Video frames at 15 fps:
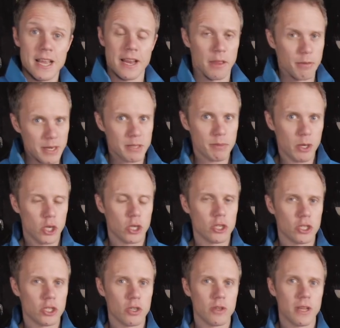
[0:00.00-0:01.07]
Now the reason we
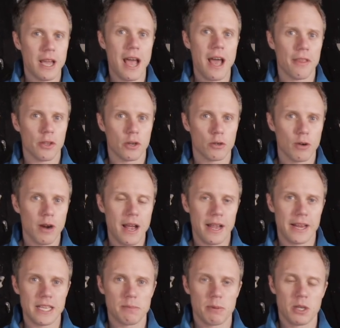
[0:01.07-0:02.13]
couldn't do it at the
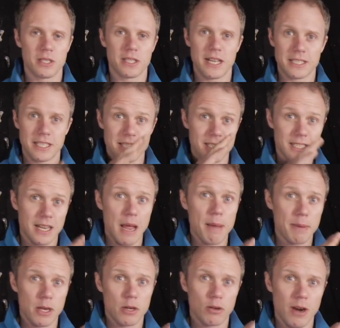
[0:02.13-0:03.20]
crag is because that's a
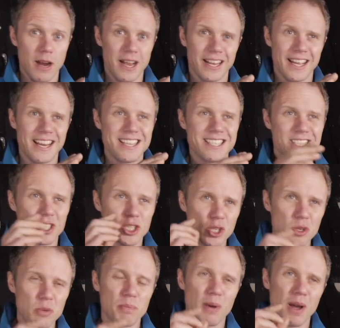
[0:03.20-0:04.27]
slabby crag and it's
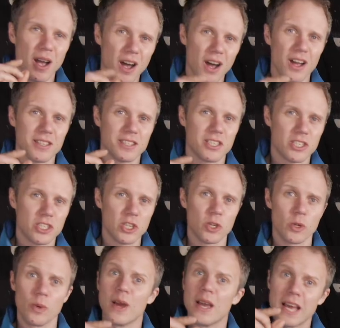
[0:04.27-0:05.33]
super hard to
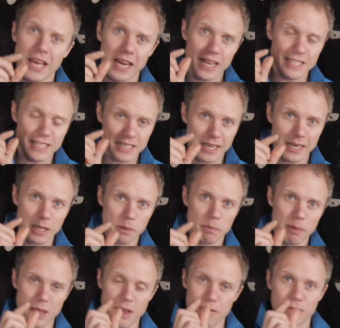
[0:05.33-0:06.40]
do unless there's a little
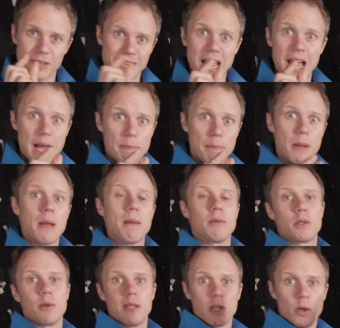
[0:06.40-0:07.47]
bit of gap
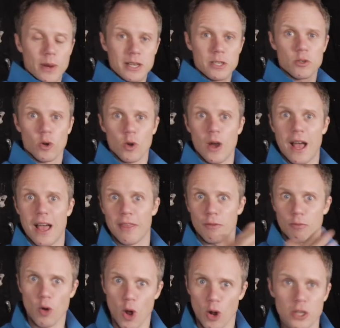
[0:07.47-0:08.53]
between the quick draw and
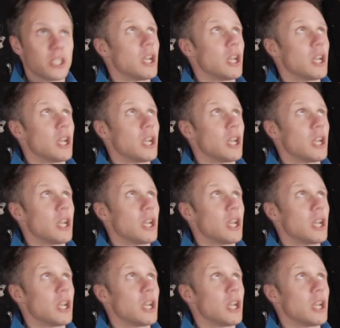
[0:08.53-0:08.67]
the rock.